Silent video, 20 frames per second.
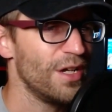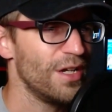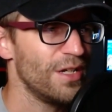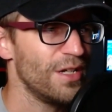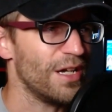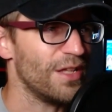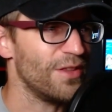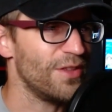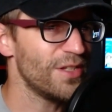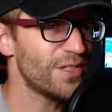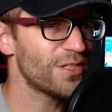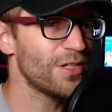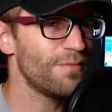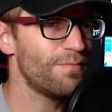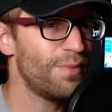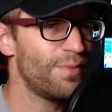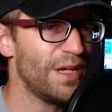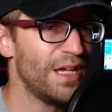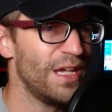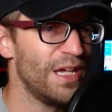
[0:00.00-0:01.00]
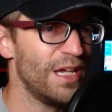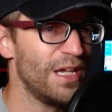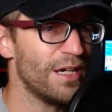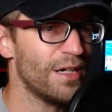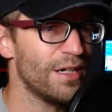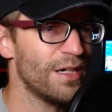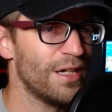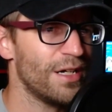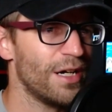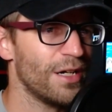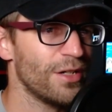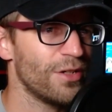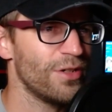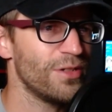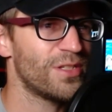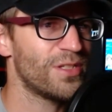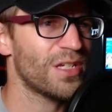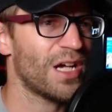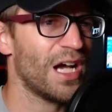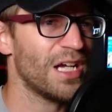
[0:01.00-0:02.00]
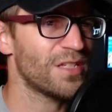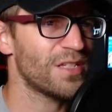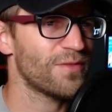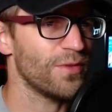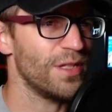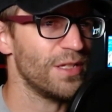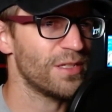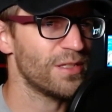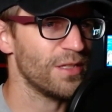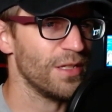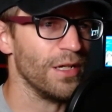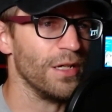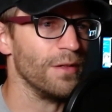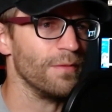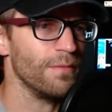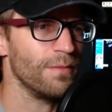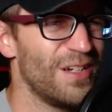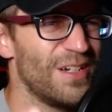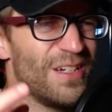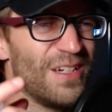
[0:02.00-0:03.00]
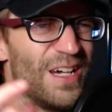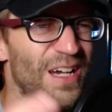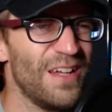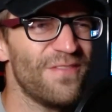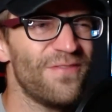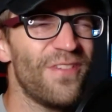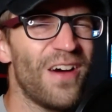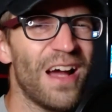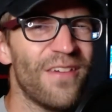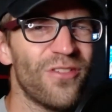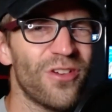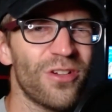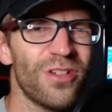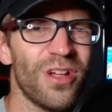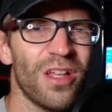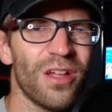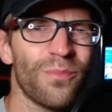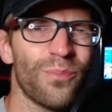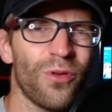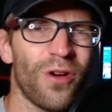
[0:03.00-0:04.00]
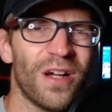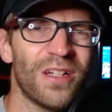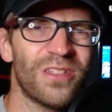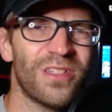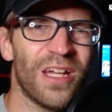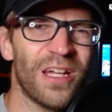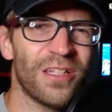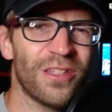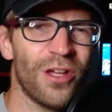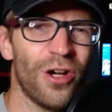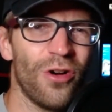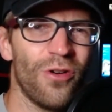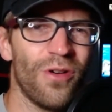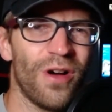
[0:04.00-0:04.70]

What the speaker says: Yeah, this could be a good size for this thing. That $500 price tag though,